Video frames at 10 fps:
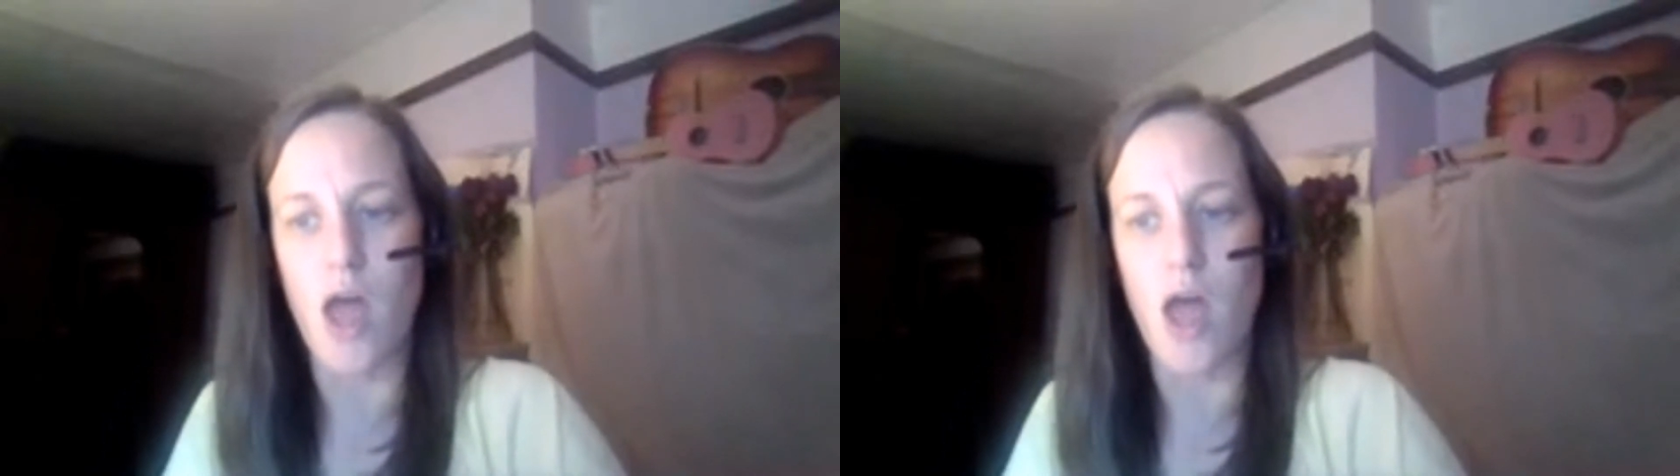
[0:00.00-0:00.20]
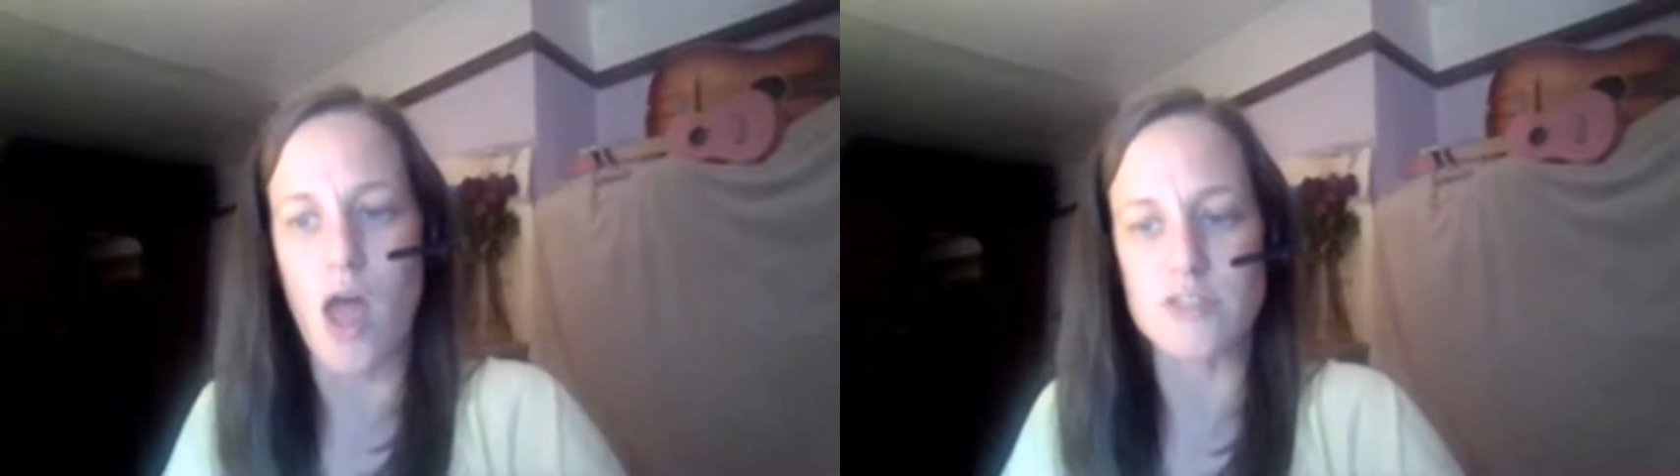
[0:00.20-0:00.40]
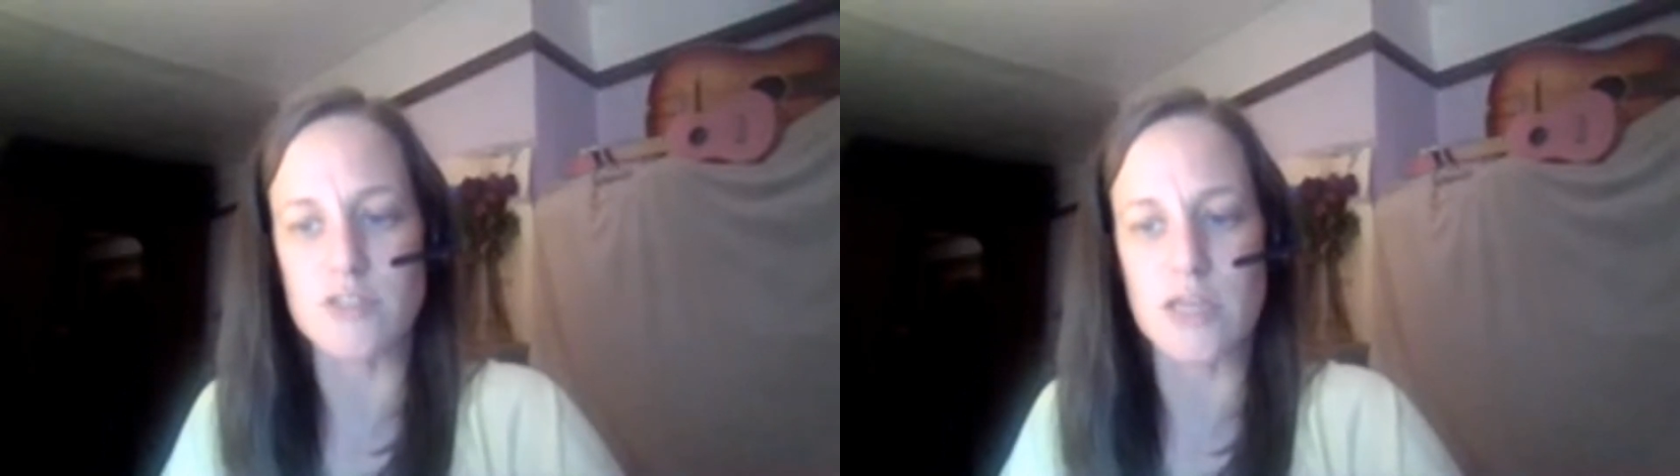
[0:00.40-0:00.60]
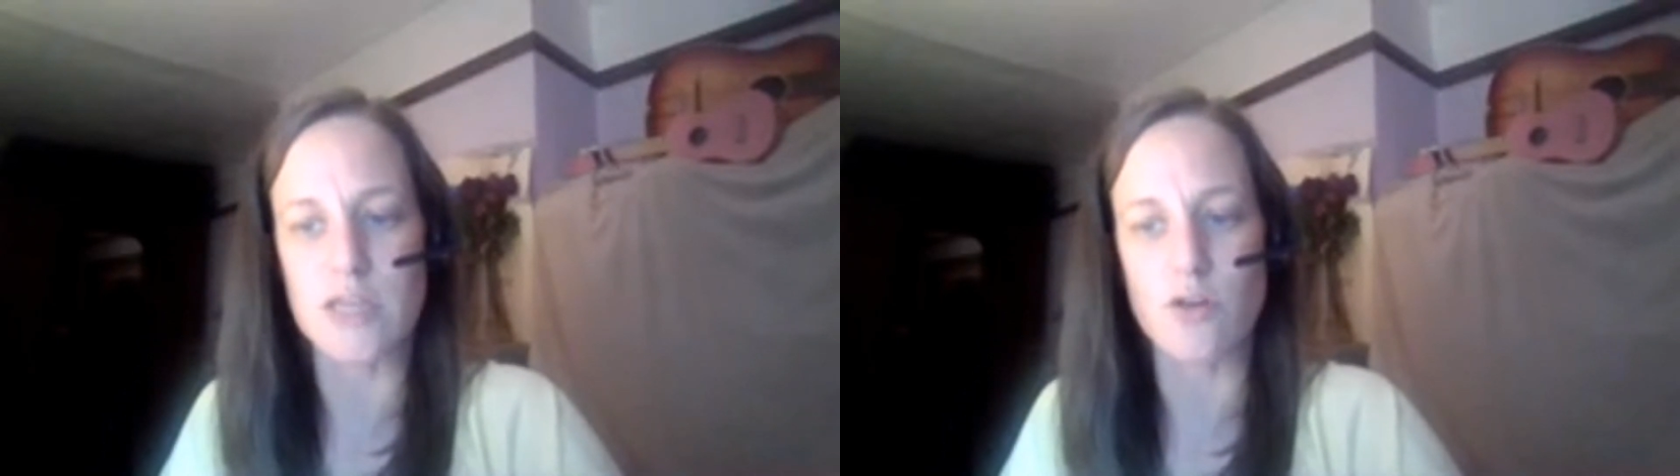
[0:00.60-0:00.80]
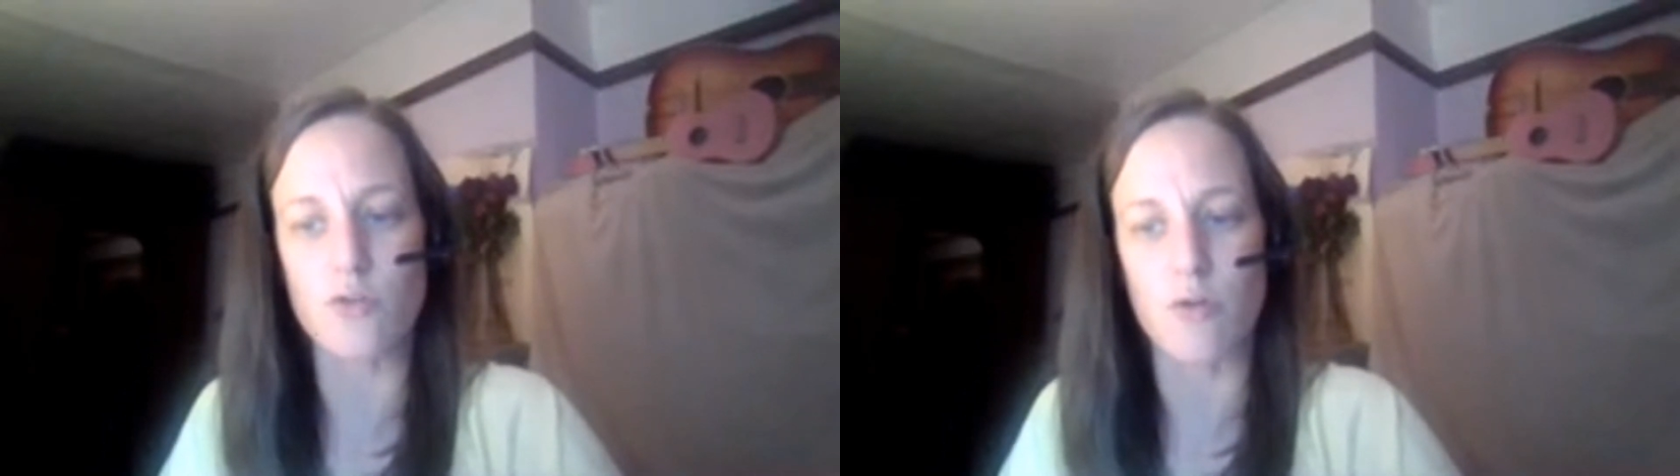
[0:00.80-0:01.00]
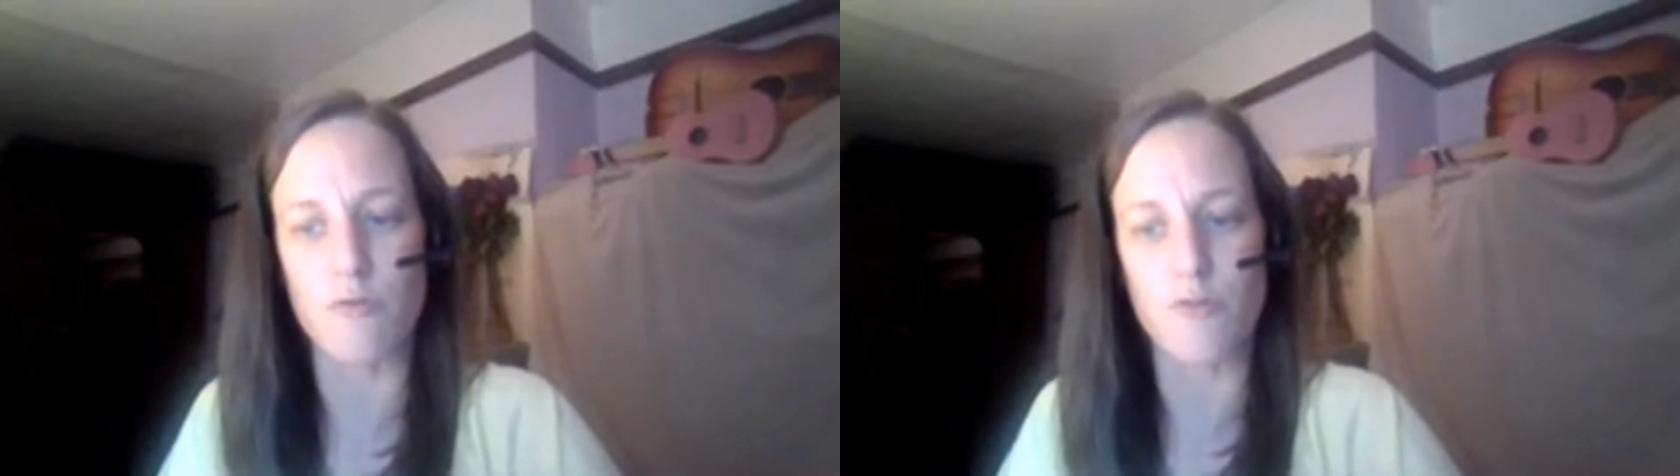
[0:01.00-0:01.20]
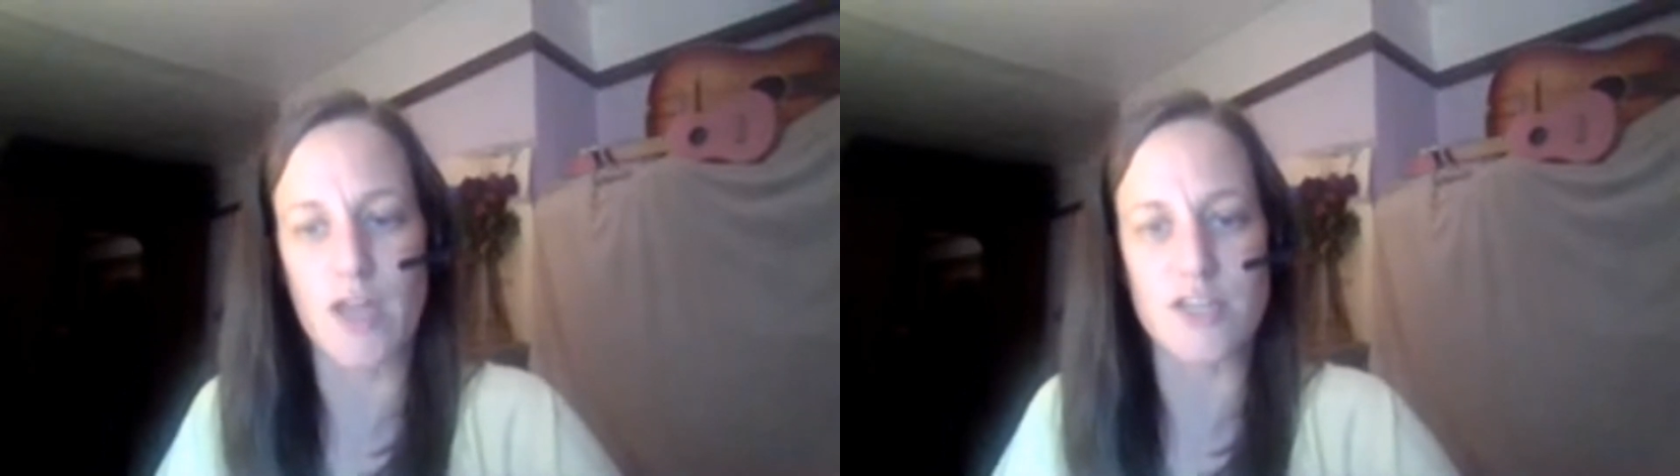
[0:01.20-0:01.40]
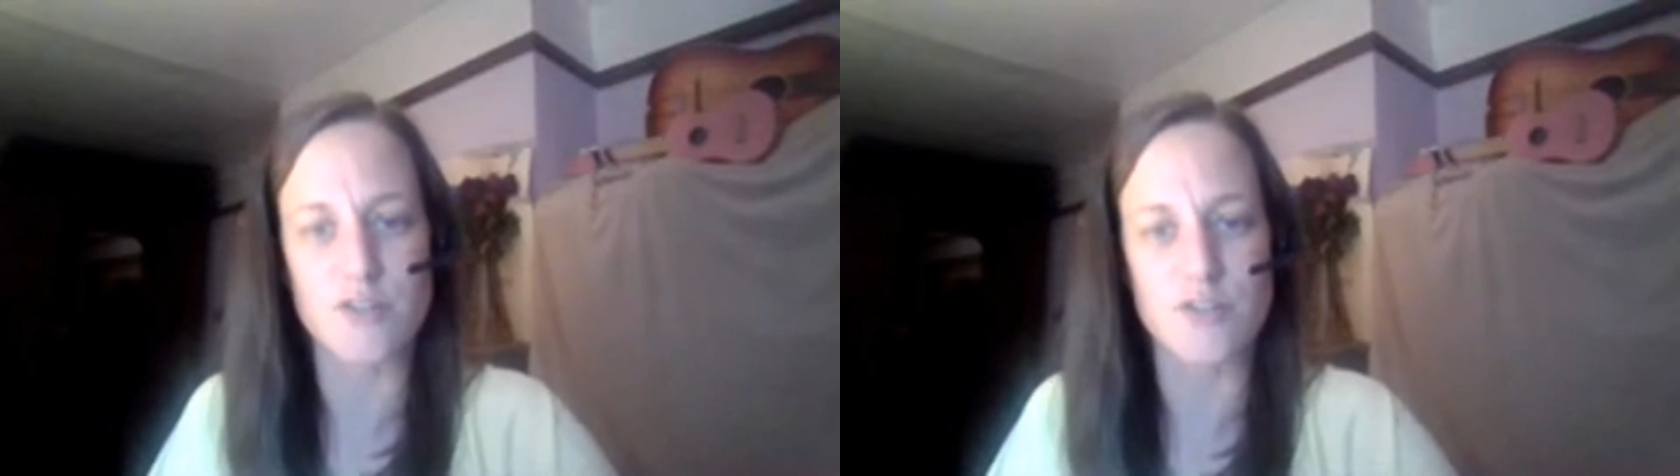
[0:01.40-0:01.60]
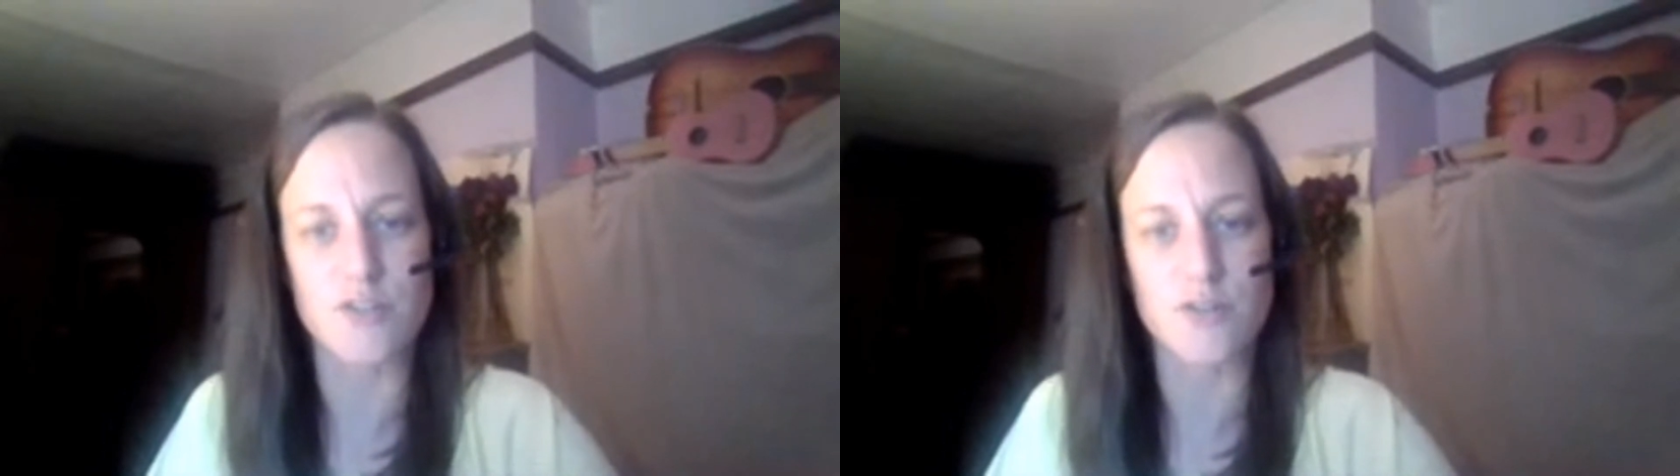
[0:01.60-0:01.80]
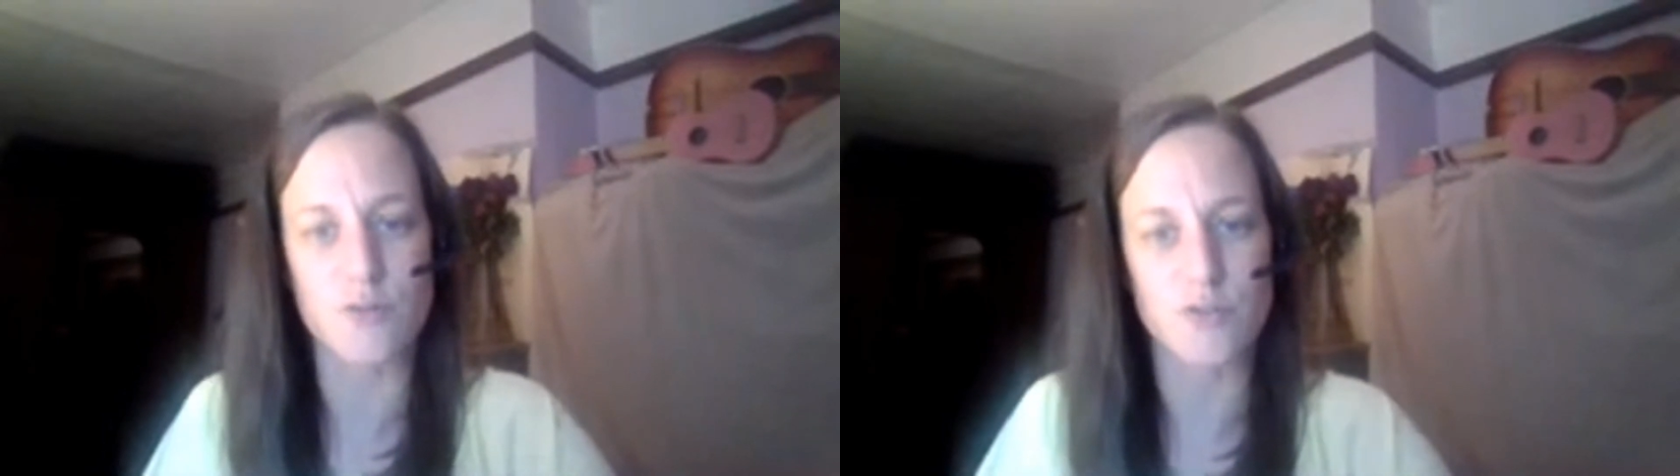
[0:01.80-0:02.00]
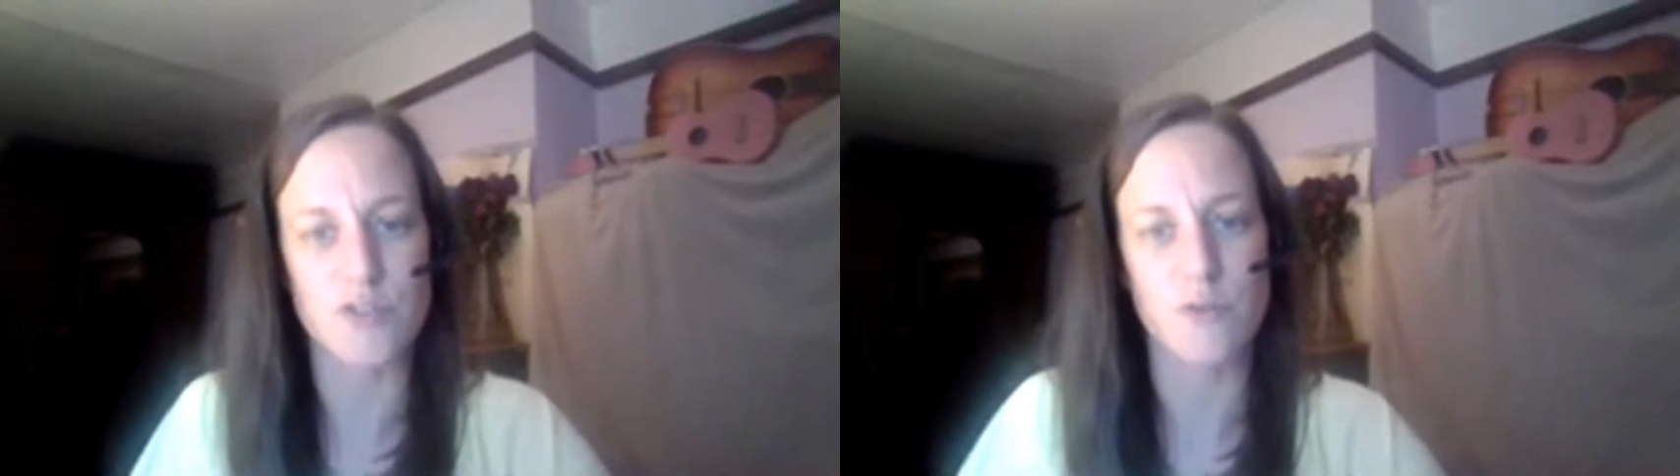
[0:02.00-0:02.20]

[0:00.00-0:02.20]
some of the non-qualifications courses.